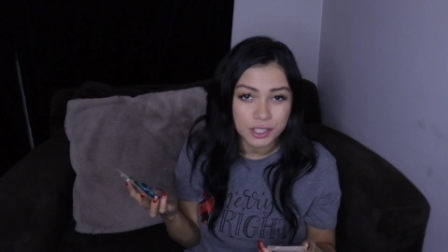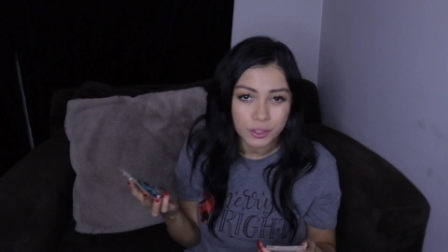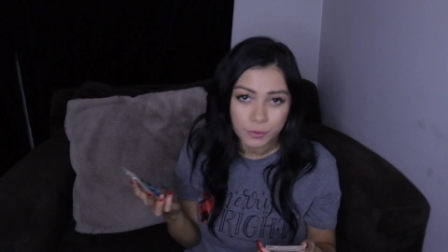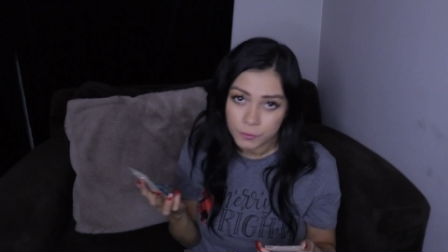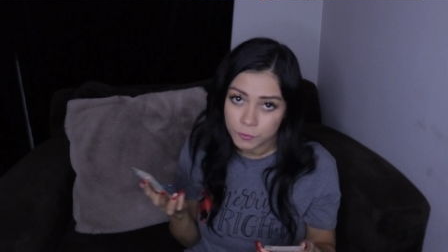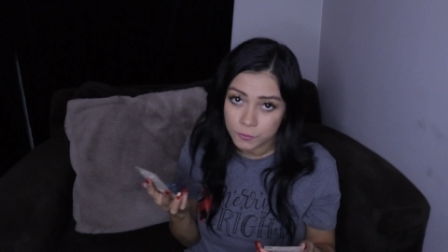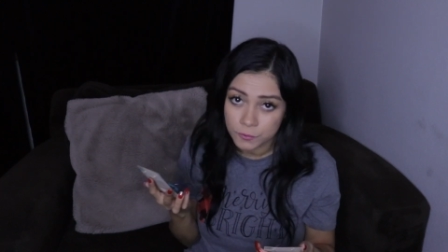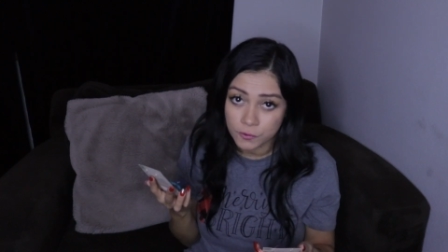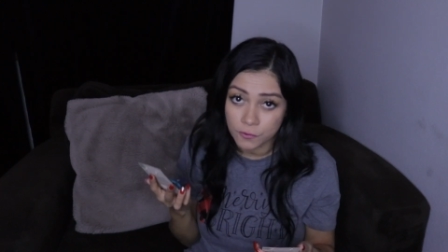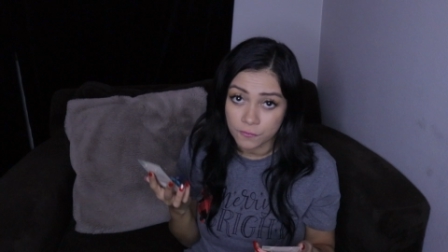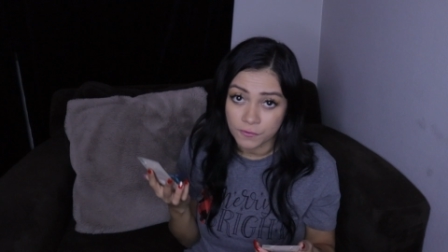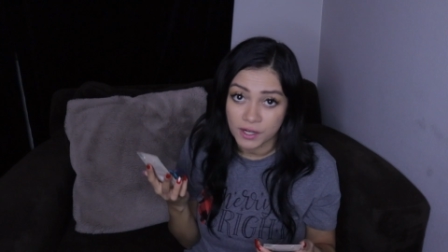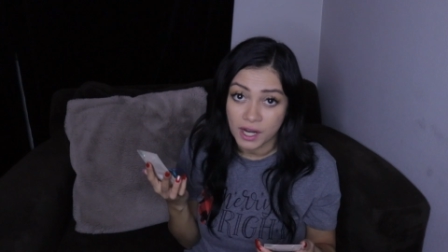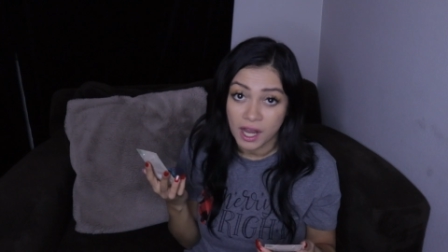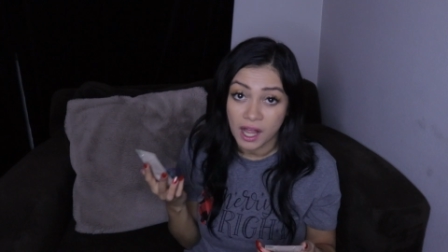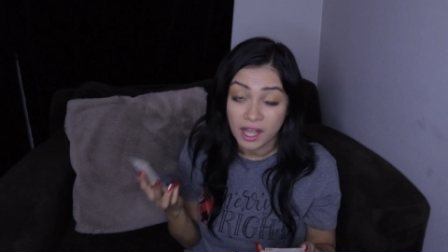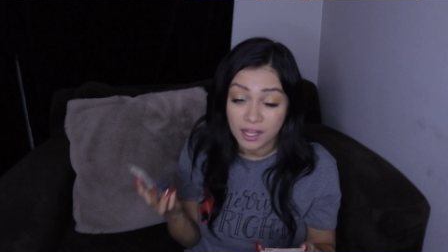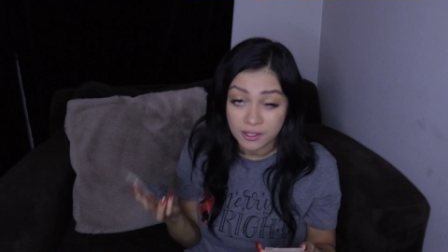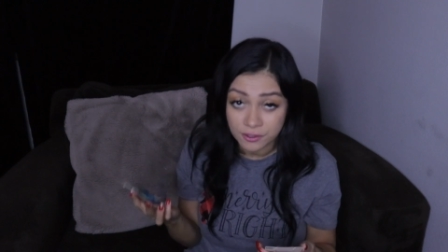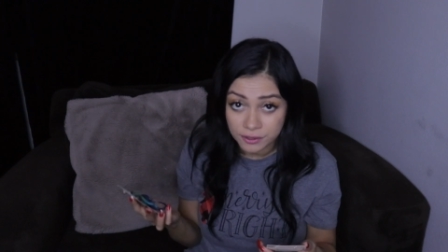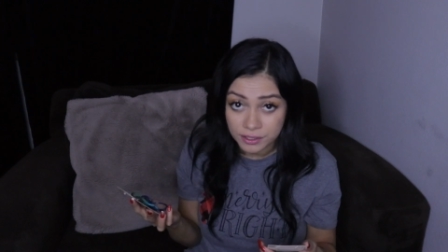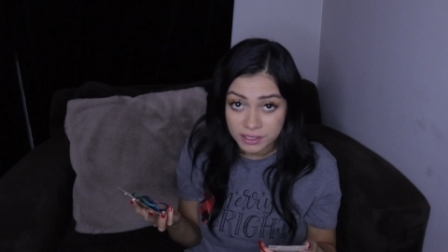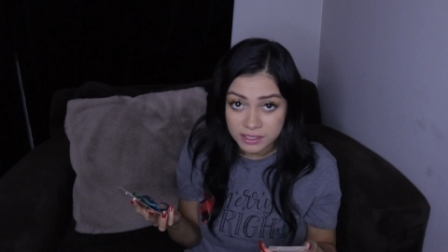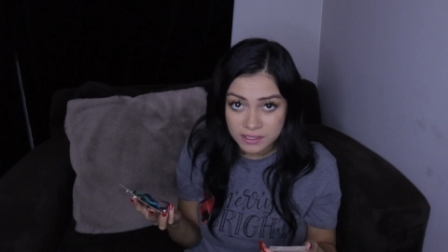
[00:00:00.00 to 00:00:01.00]
She worked with over
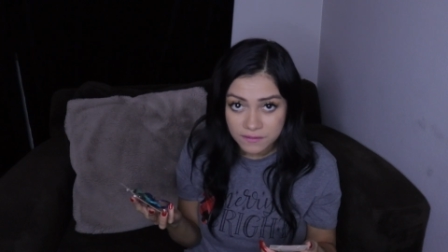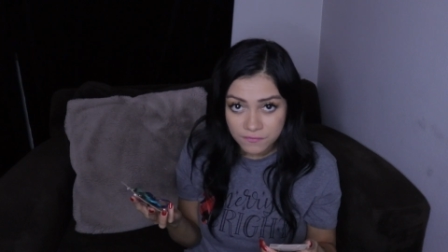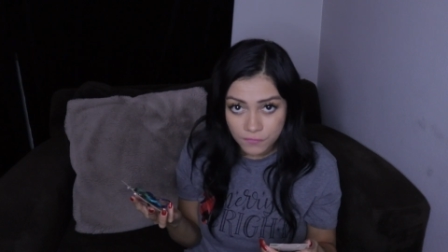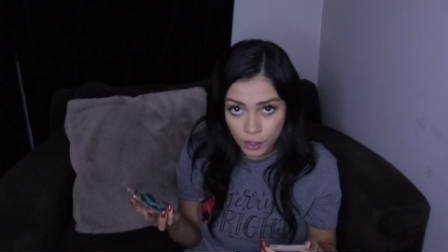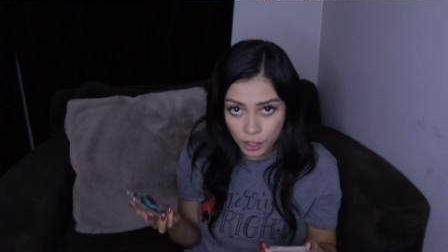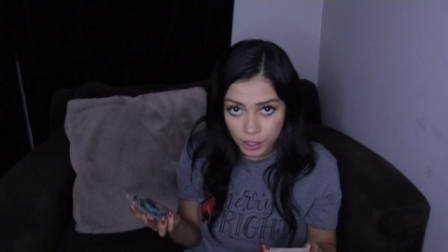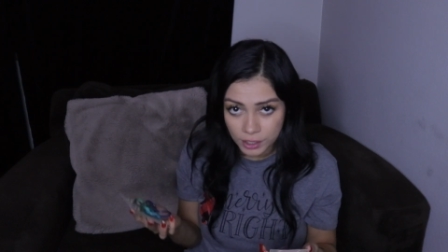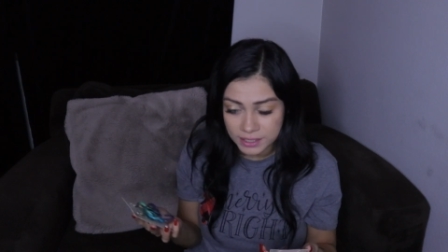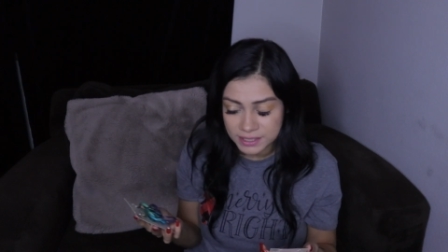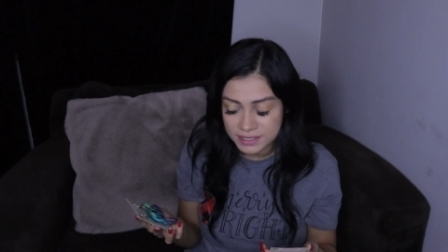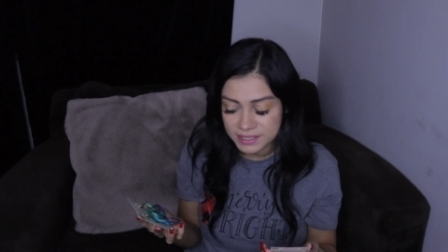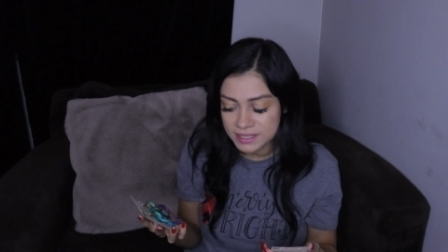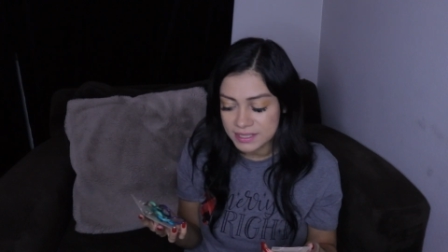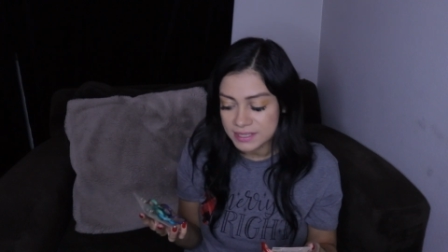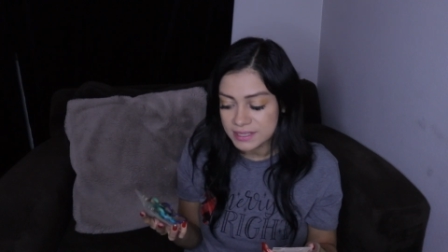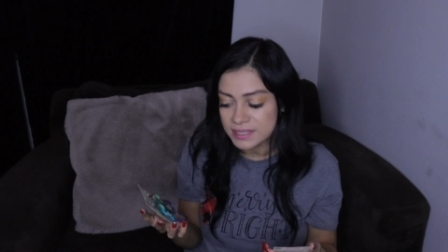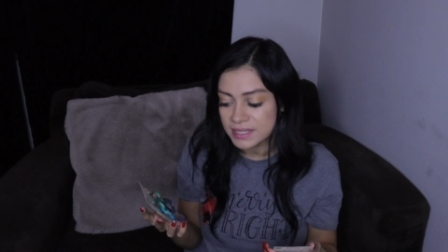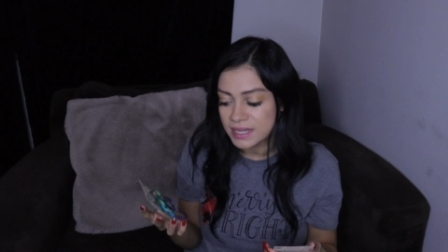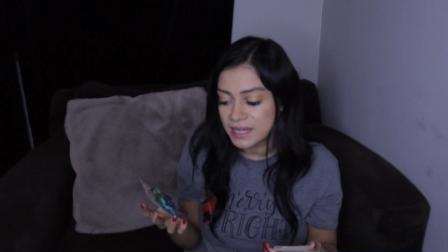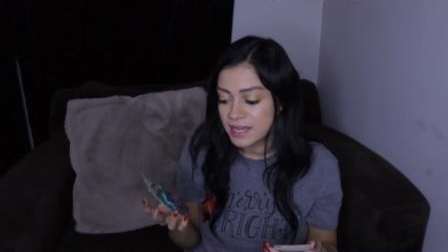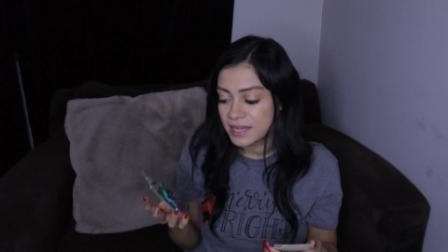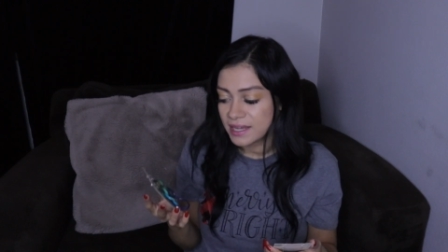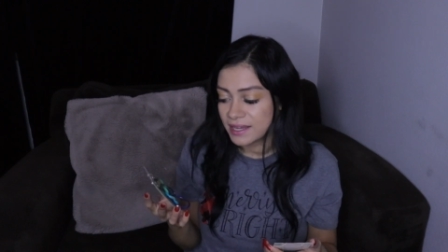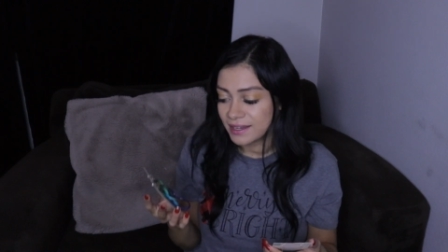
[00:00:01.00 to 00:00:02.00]
hundreds of artisans